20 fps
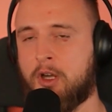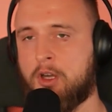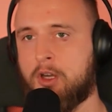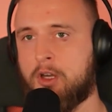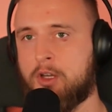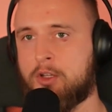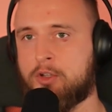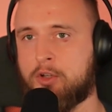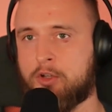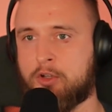
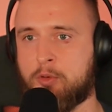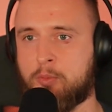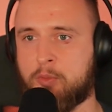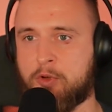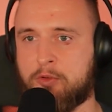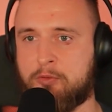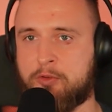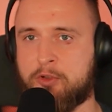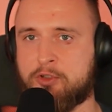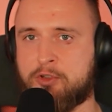talk
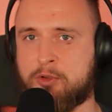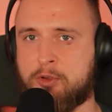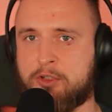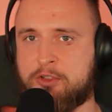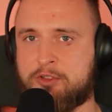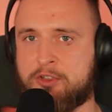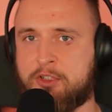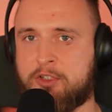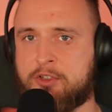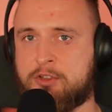about
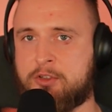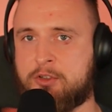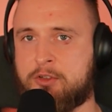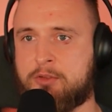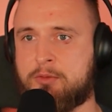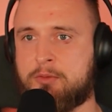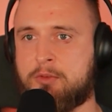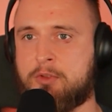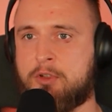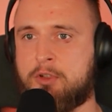
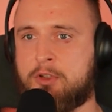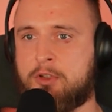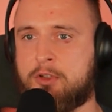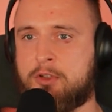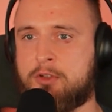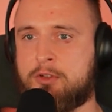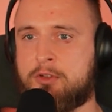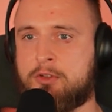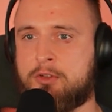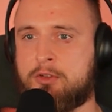virtualization
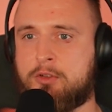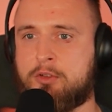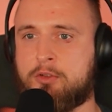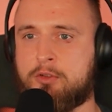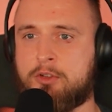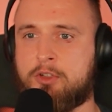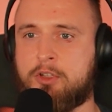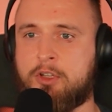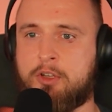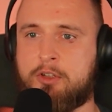and
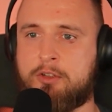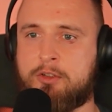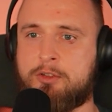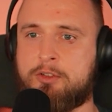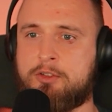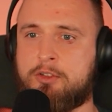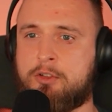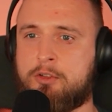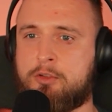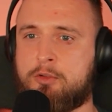
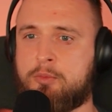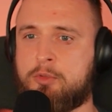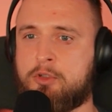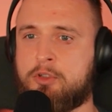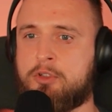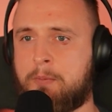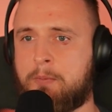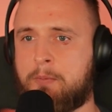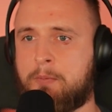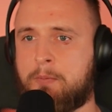containers in a little
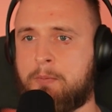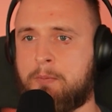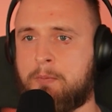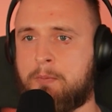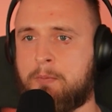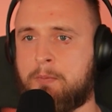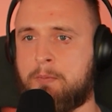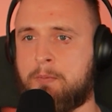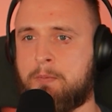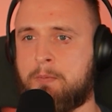bit,
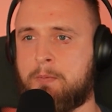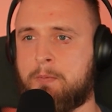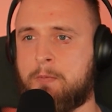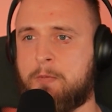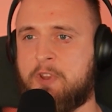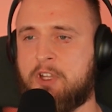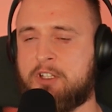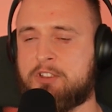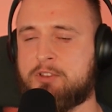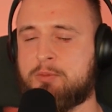
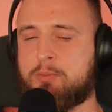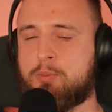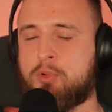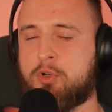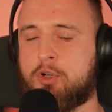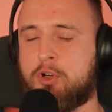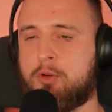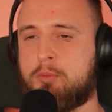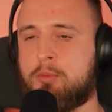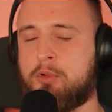that's
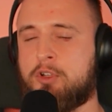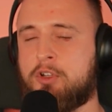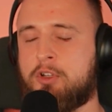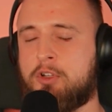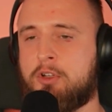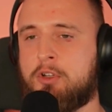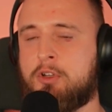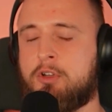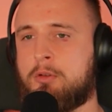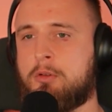
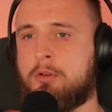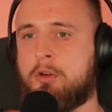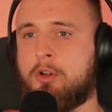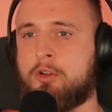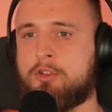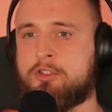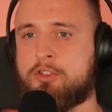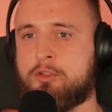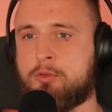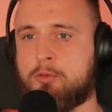probably
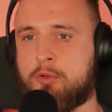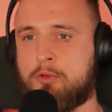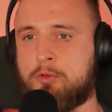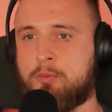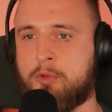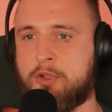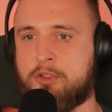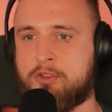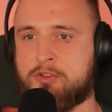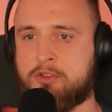also
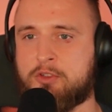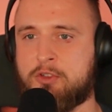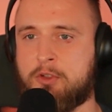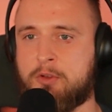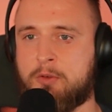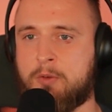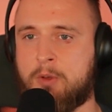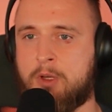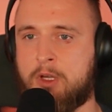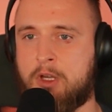worth
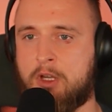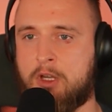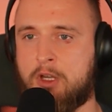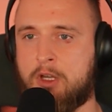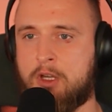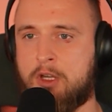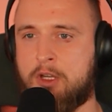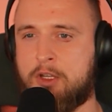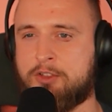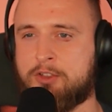mentioning.
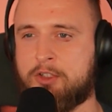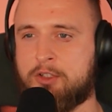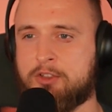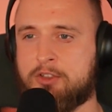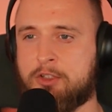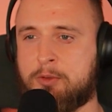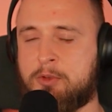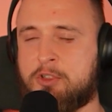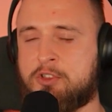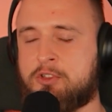It's got
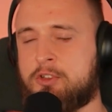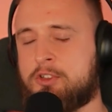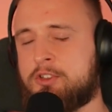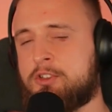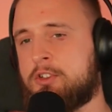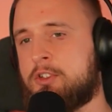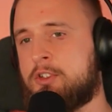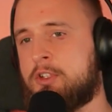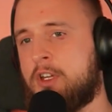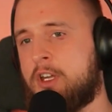some
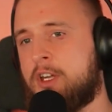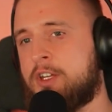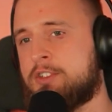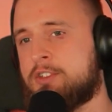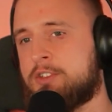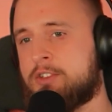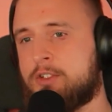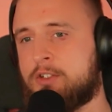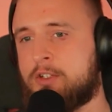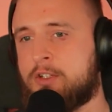interesting
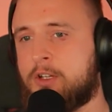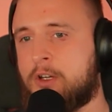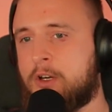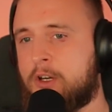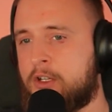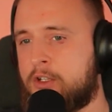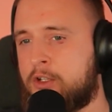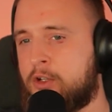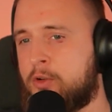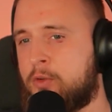async
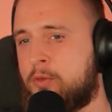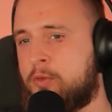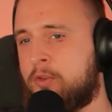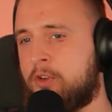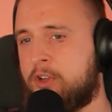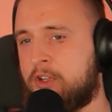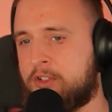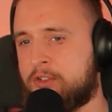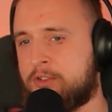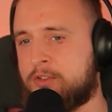I/O
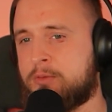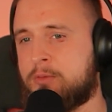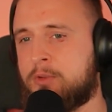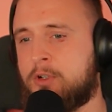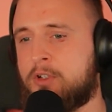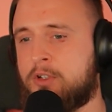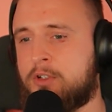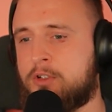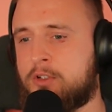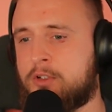things,
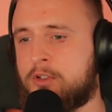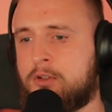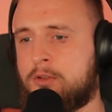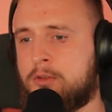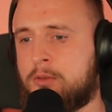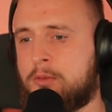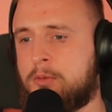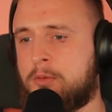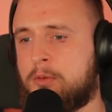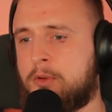
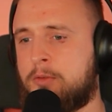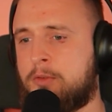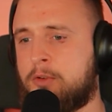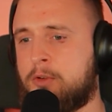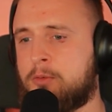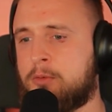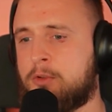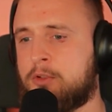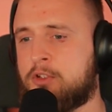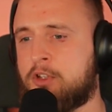right? I
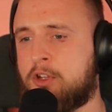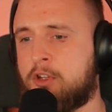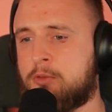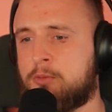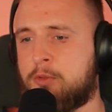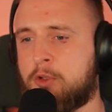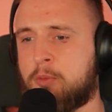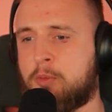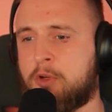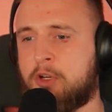think you were
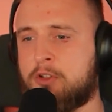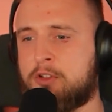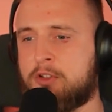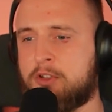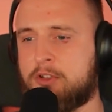telling me about that